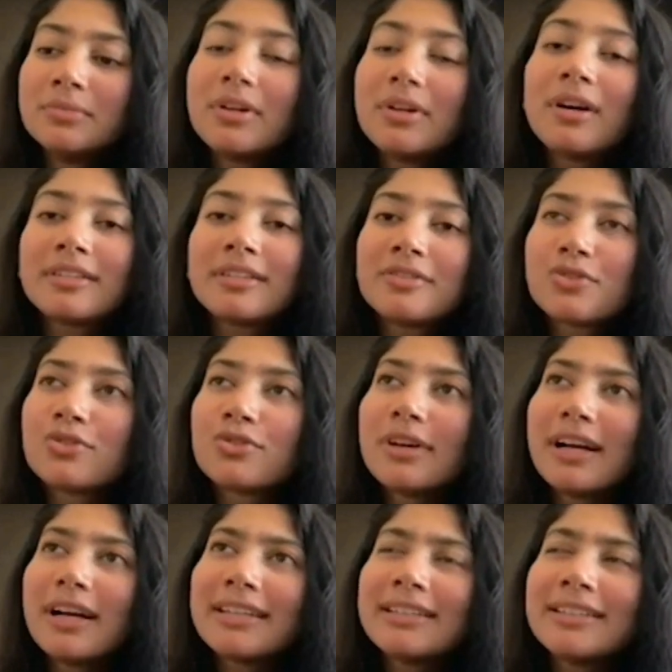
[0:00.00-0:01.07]
art. So
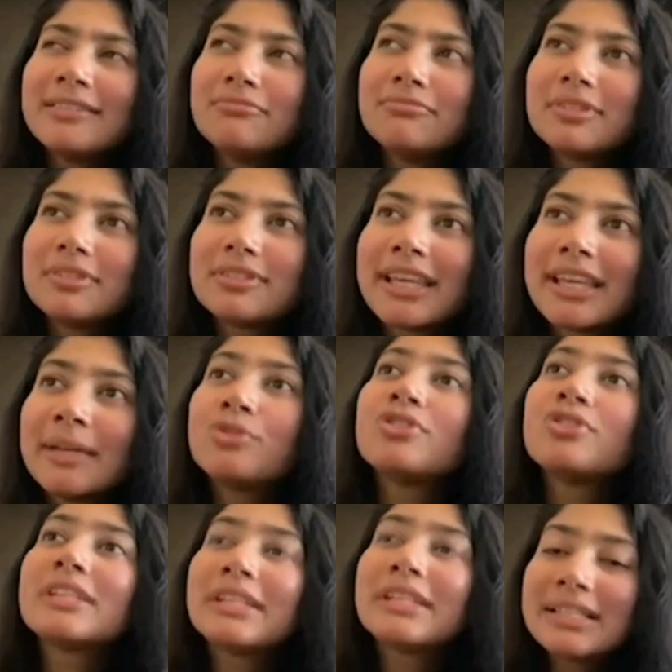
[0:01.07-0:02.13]
I came to
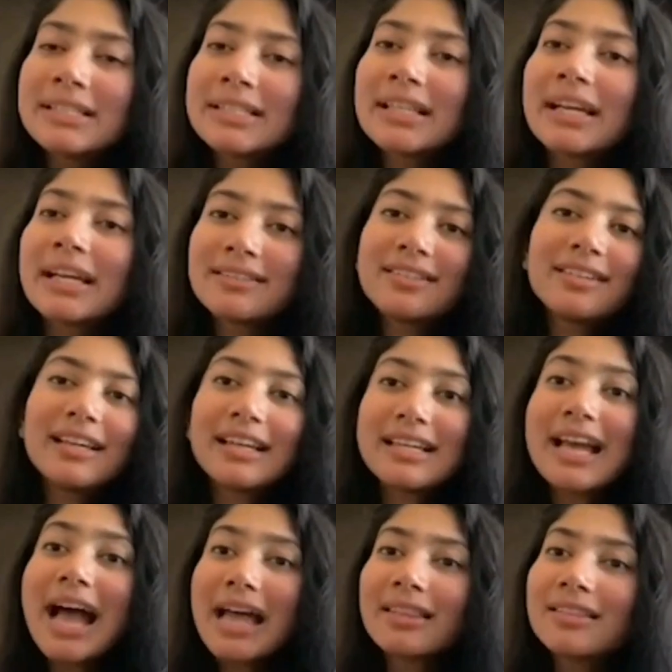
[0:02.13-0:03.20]
realize that I
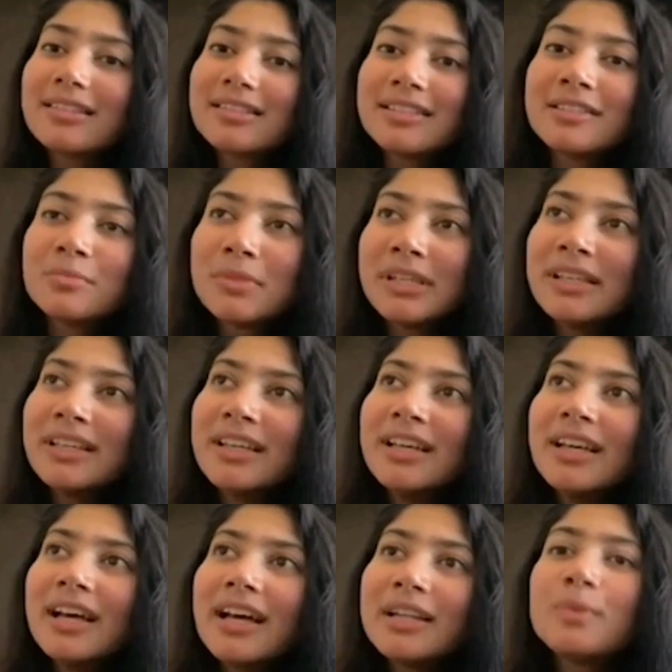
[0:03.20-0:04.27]
had this in me
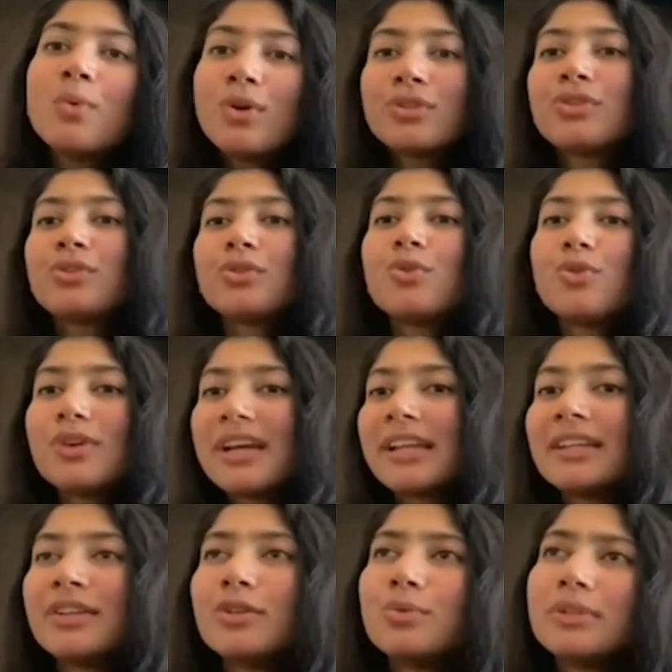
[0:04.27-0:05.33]
and I wanted to go
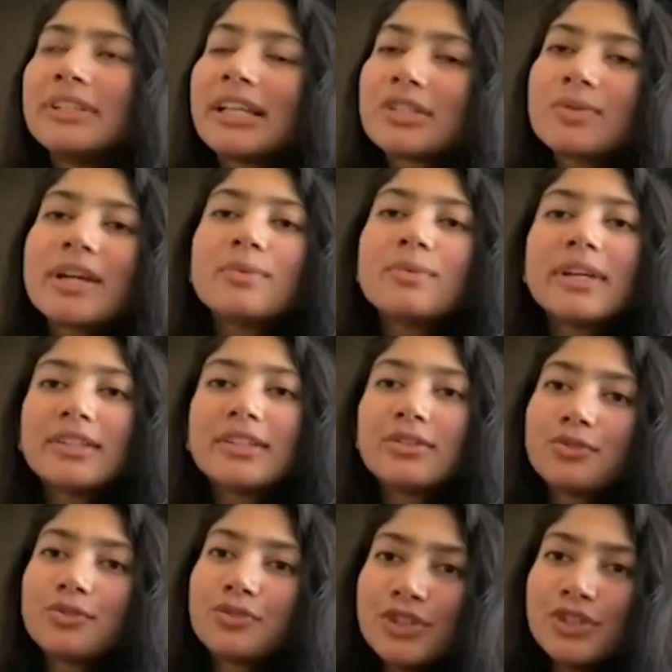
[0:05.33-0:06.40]
ahead and do it. That's why I
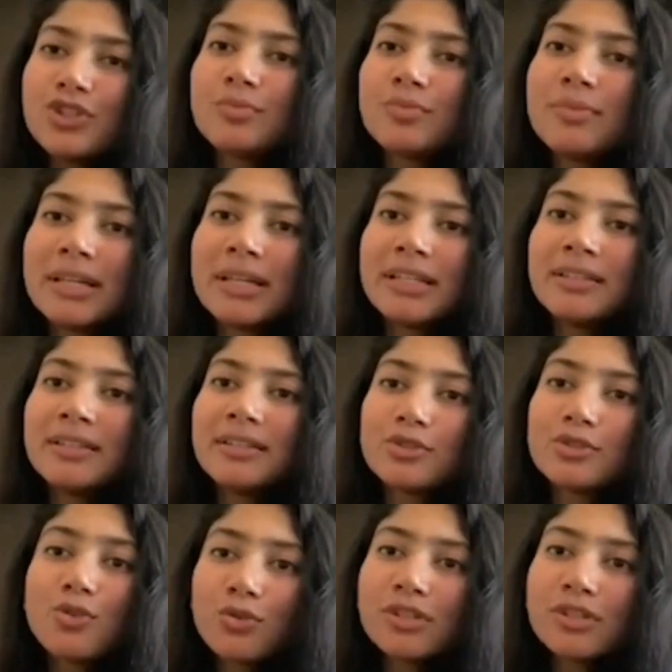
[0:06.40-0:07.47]
waited to finish my
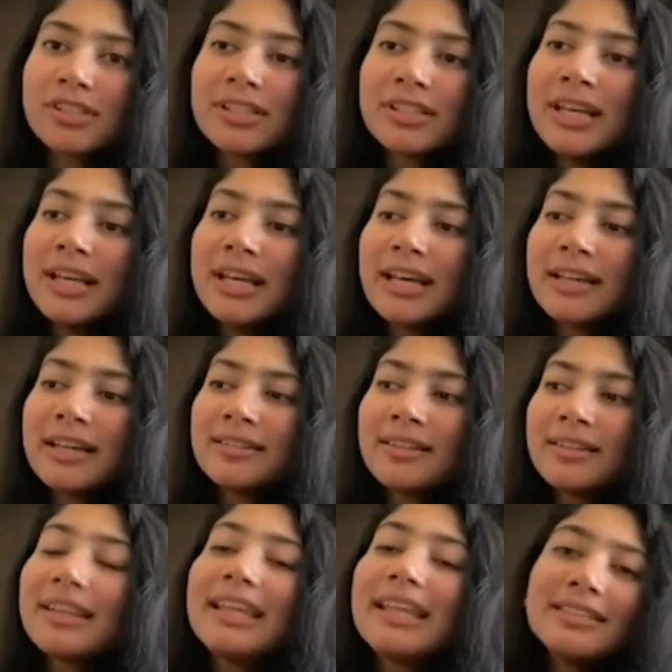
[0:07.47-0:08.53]
course
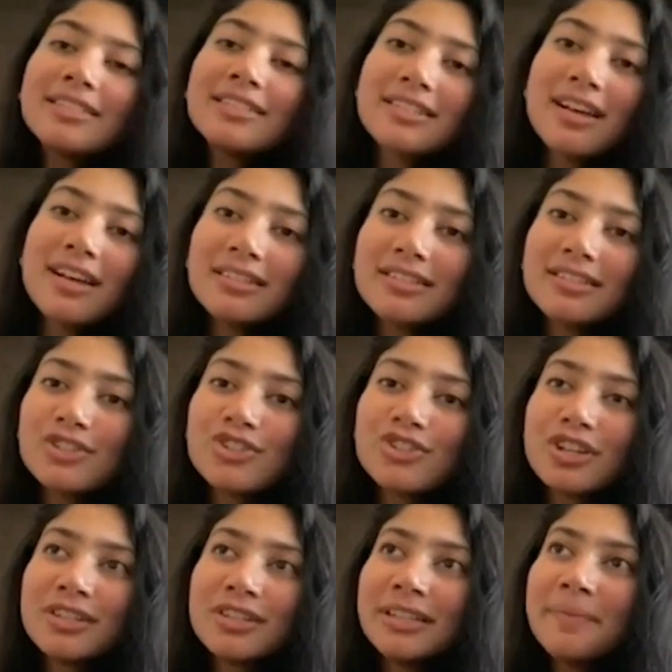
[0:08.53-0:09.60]
and then start this
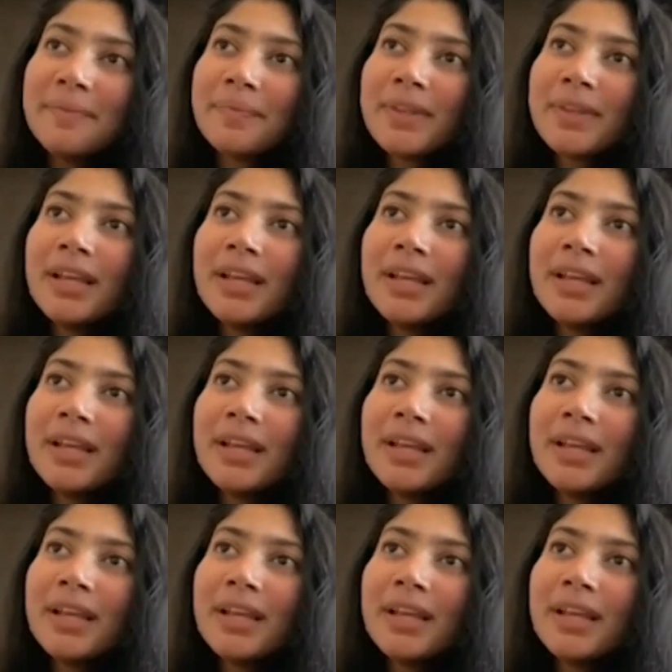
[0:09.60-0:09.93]
journey.